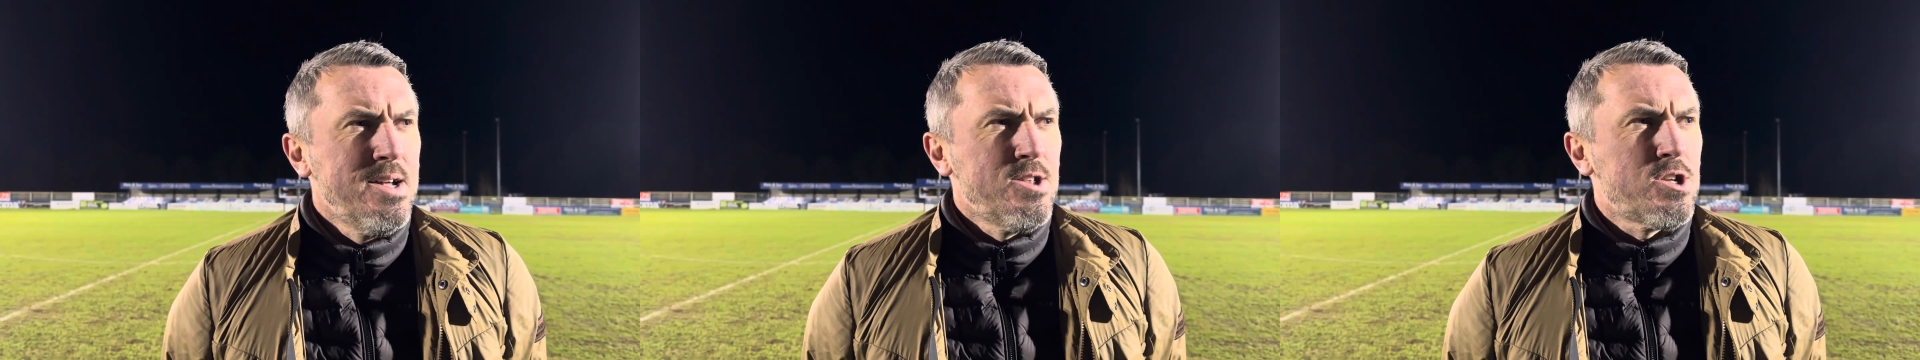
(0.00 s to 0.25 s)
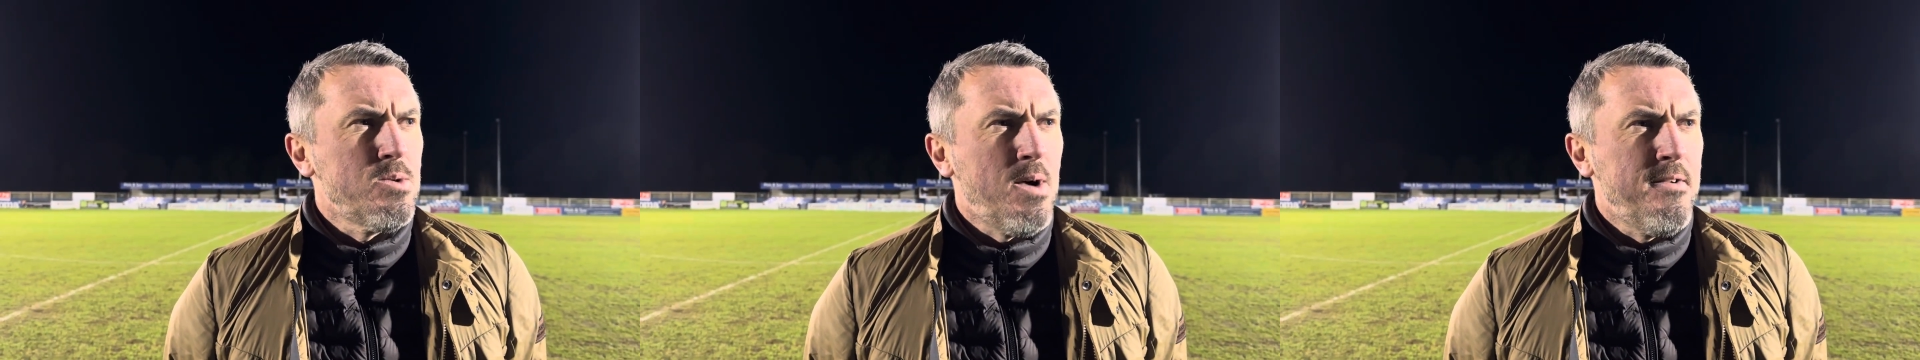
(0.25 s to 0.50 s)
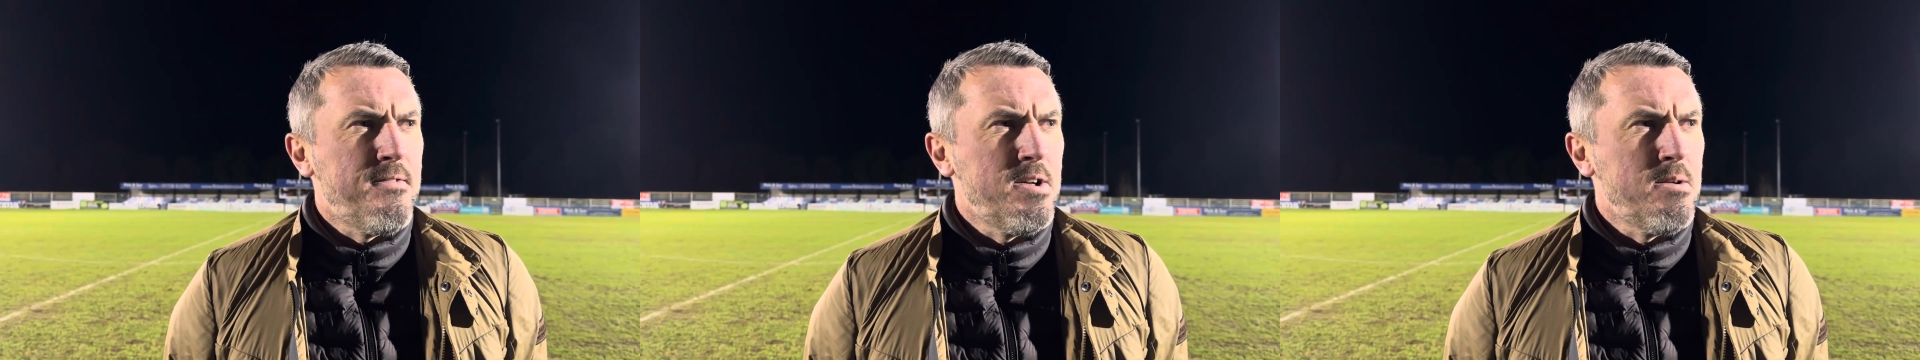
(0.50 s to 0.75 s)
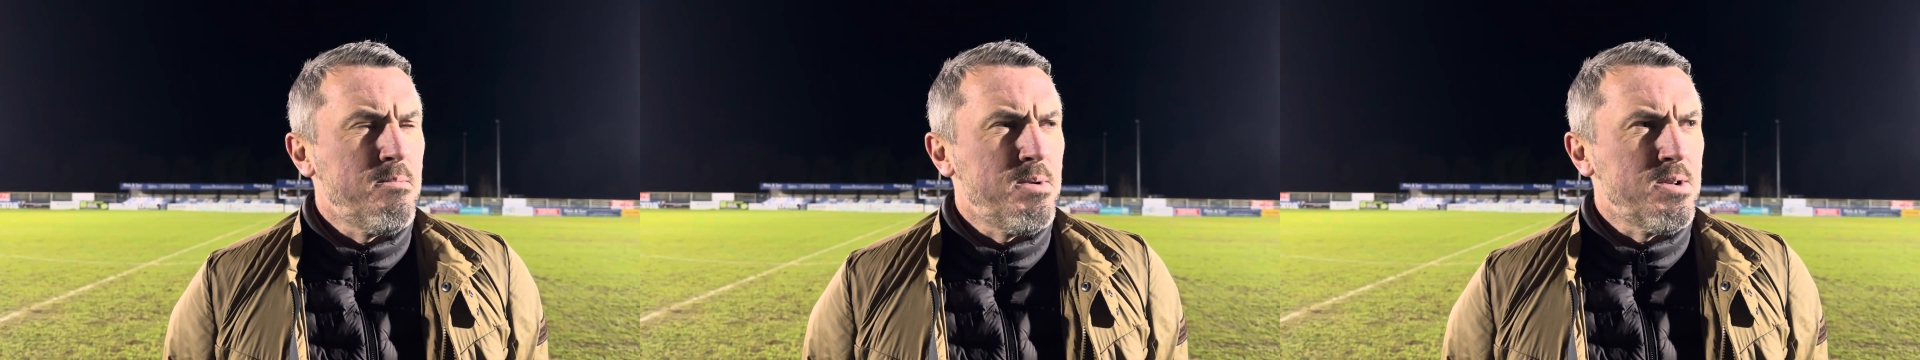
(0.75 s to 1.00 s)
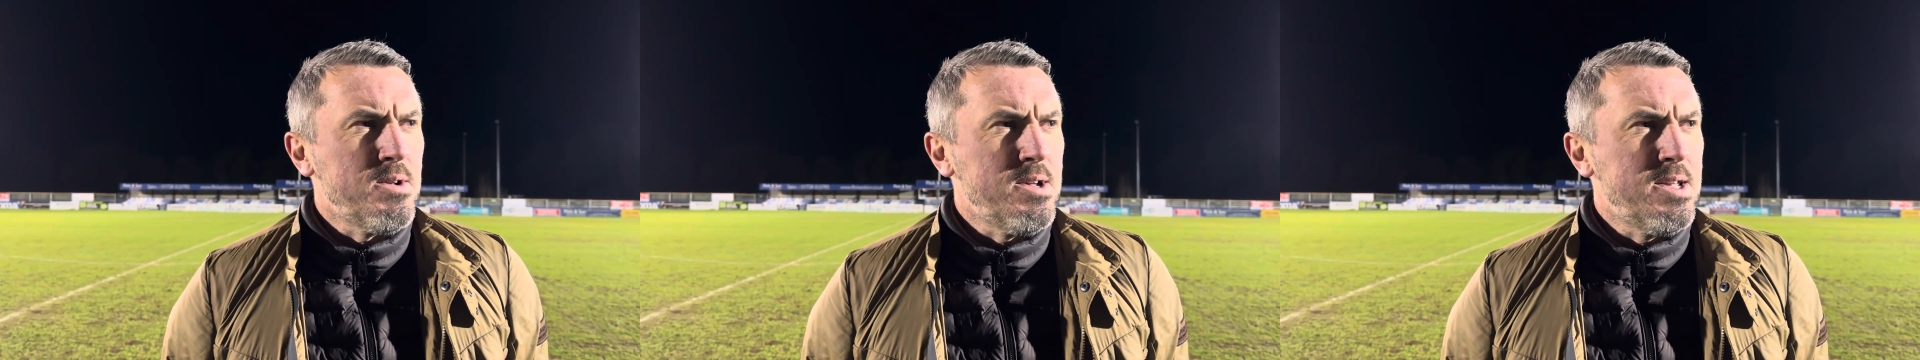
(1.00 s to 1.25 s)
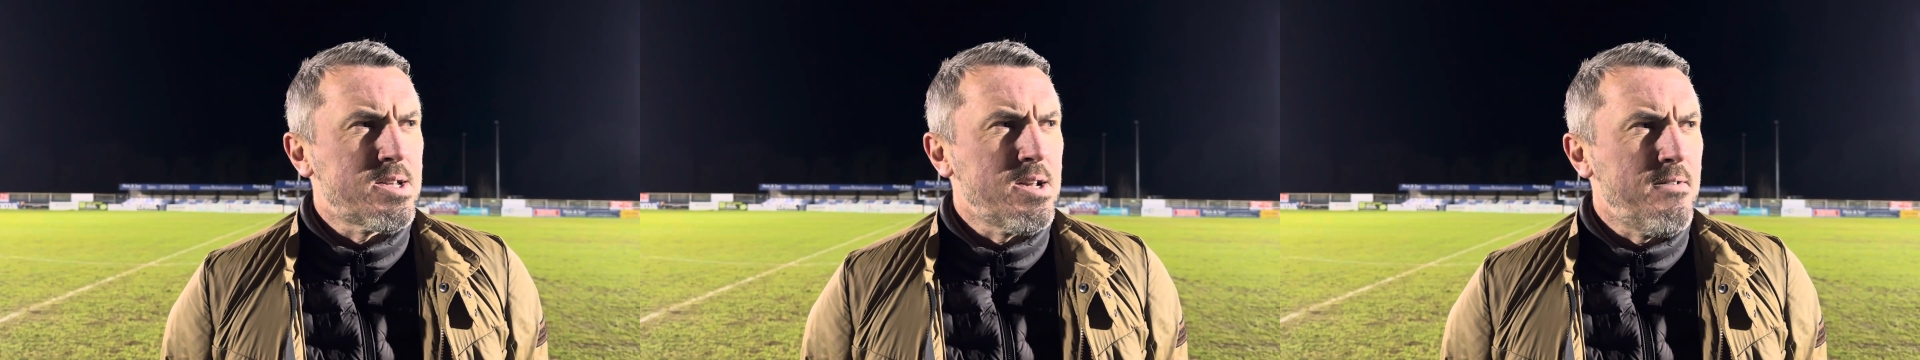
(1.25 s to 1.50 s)
too often, but
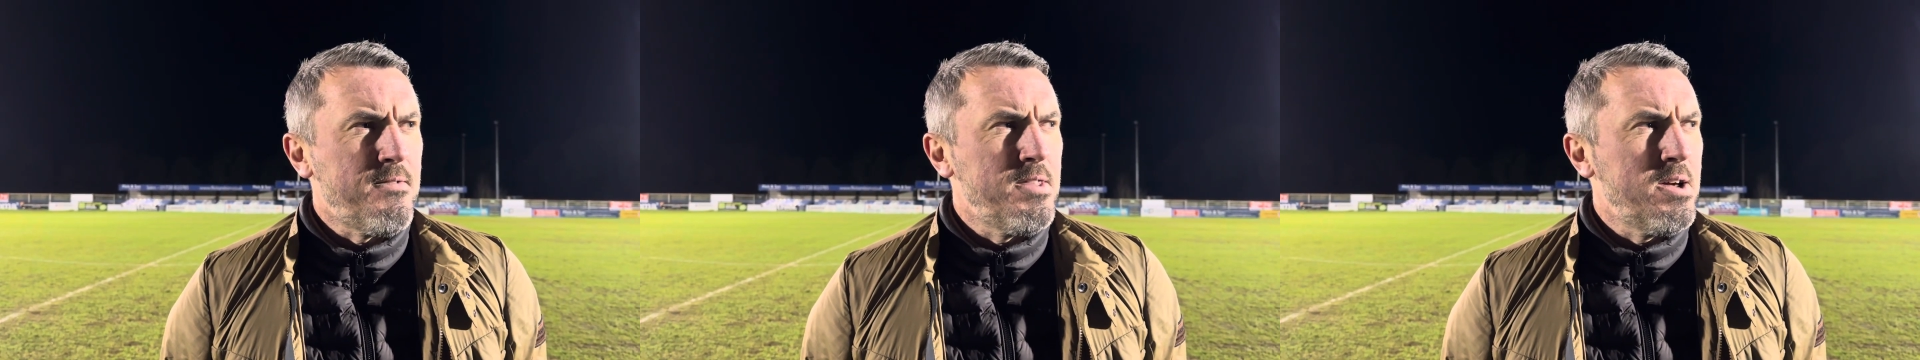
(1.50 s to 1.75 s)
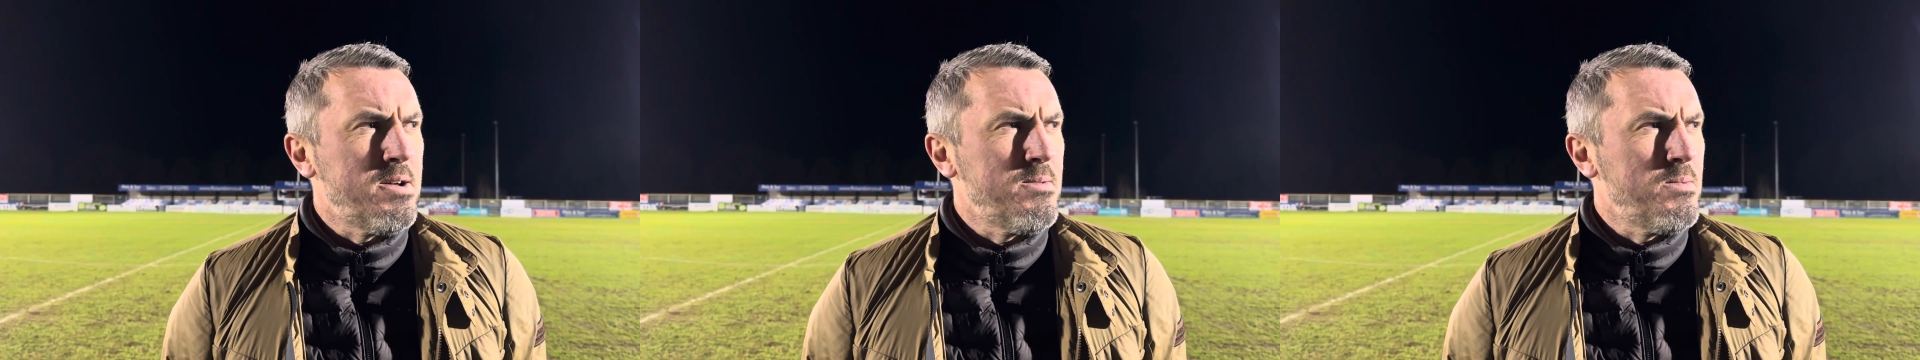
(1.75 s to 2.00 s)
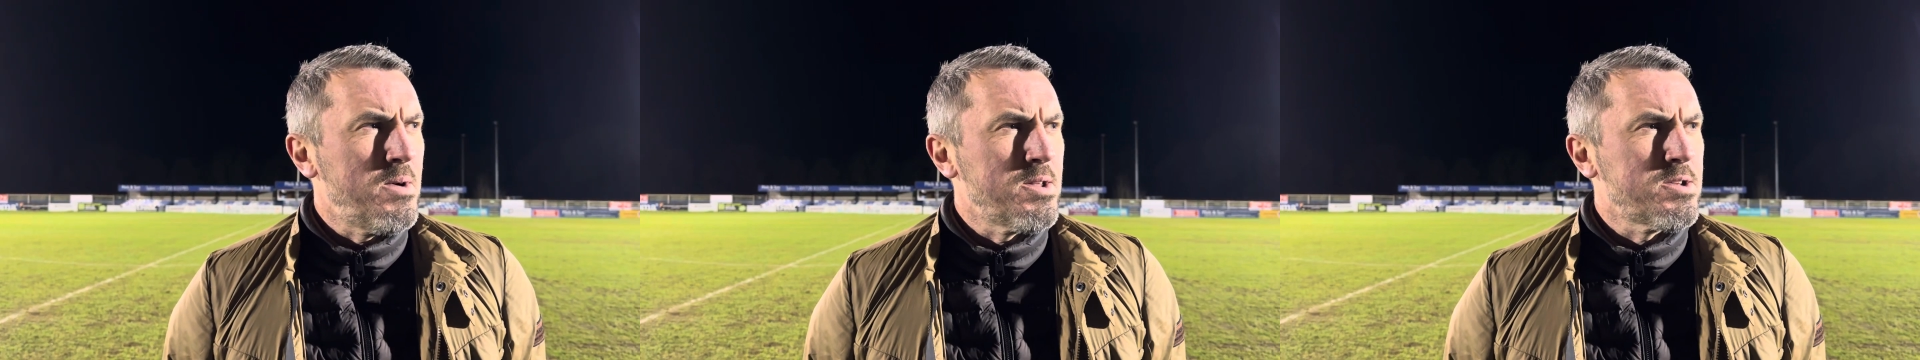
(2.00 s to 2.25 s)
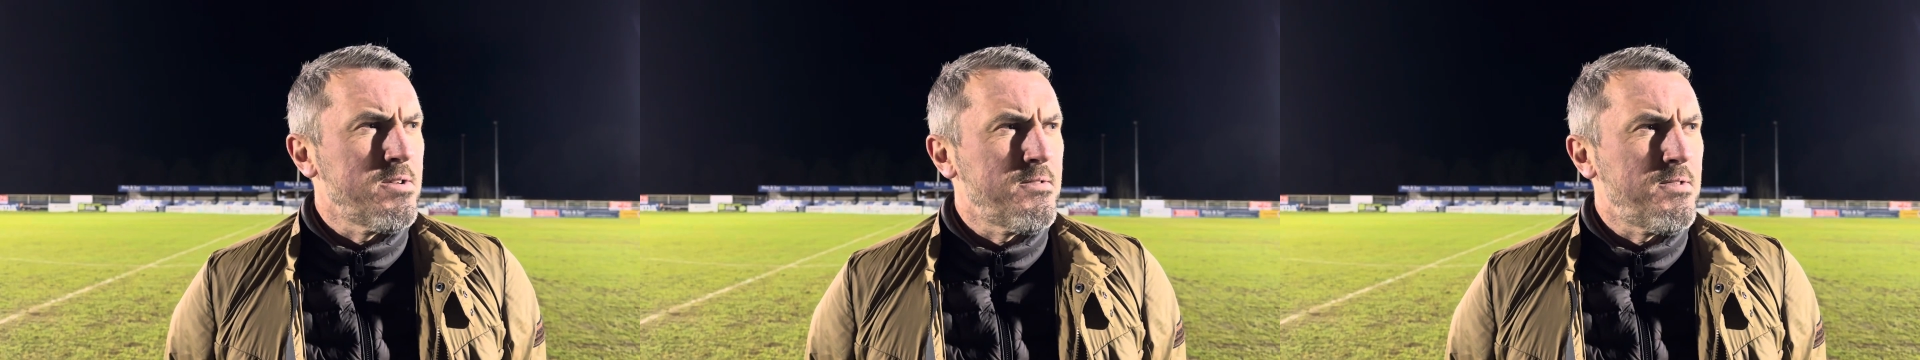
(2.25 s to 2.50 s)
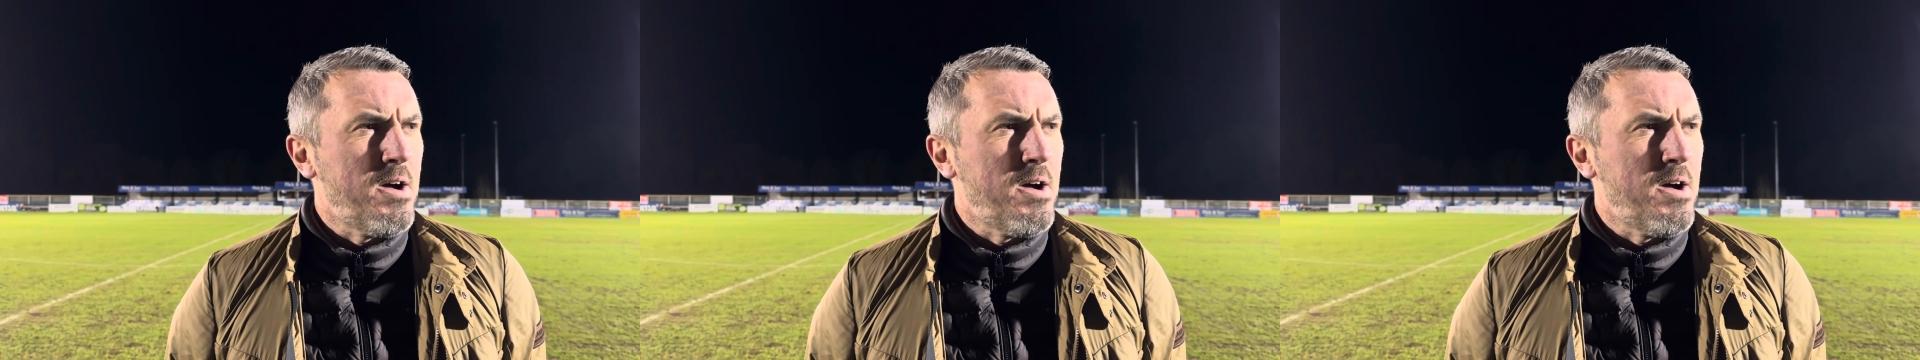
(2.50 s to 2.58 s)
it's not for the want of